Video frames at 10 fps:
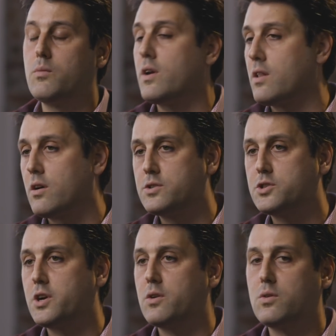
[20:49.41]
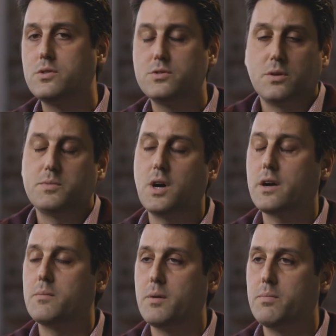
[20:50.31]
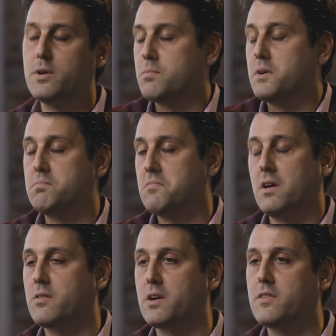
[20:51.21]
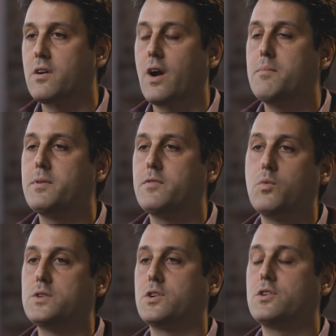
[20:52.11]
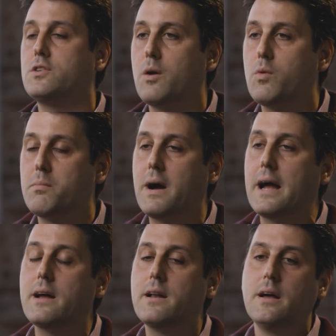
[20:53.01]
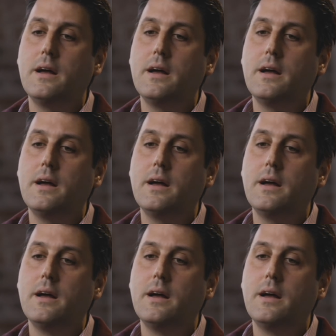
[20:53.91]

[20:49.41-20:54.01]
I'm one of the largest shareholders, so I'm talking my book, but I don't give a crap. If it wasn't good, I wouldn't buy it.